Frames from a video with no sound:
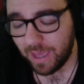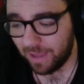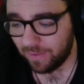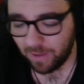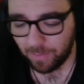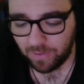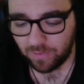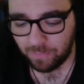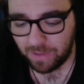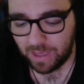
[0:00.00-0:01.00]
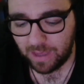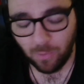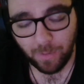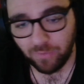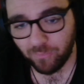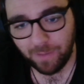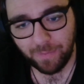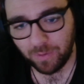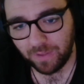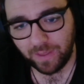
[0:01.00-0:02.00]
It's going to be almost
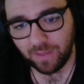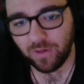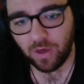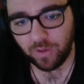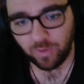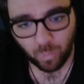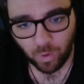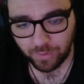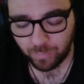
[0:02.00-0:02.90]
rebuilding the entire squad.